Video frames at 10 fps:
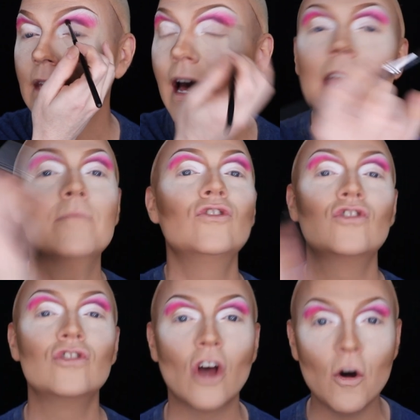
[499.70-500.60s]
I am
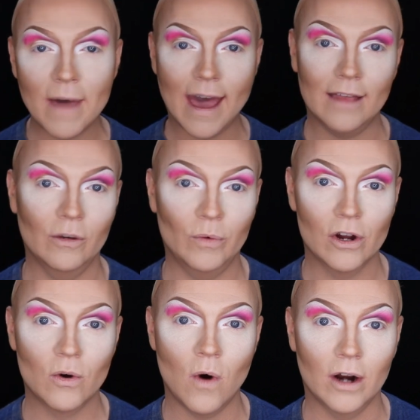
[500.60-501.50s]
so mad that we
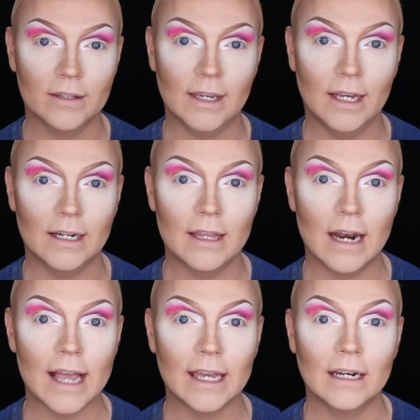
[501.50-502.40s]
are quarantined and that
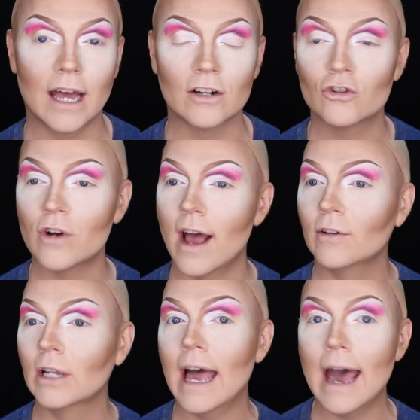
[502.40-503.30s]
I cannot
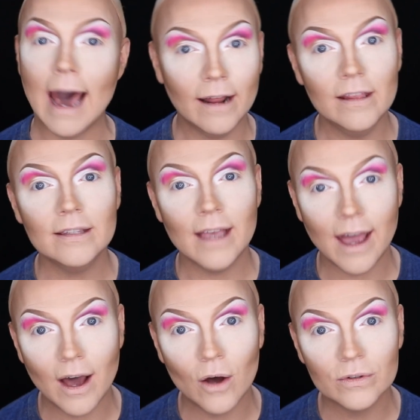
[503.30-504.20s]
travel out of this
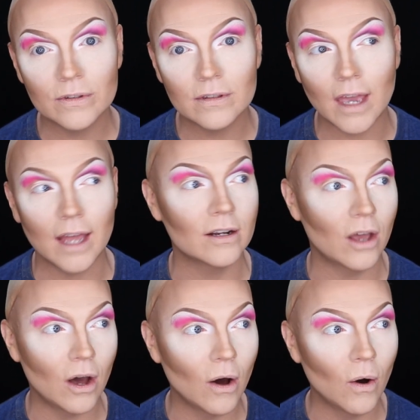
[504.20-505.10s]
house and
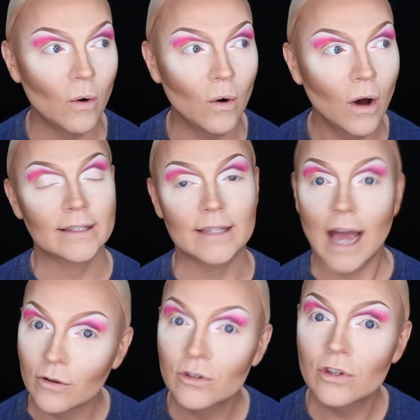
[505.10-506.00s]
go
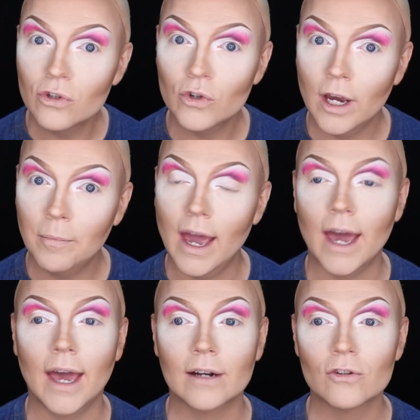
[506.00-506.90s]
down to the strip
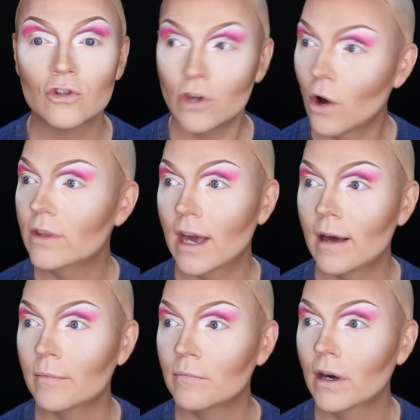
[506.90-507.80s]
and show
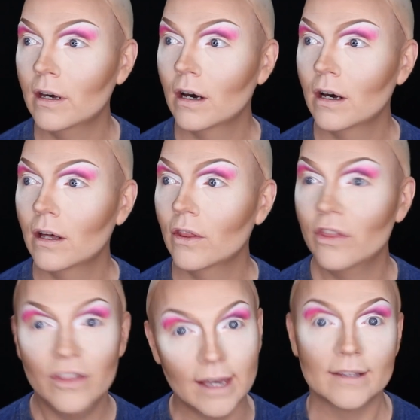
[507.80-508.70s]
them
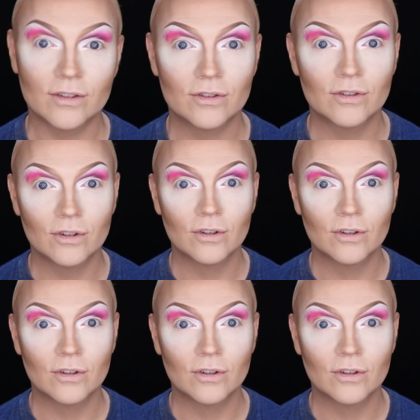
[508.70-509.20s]
this.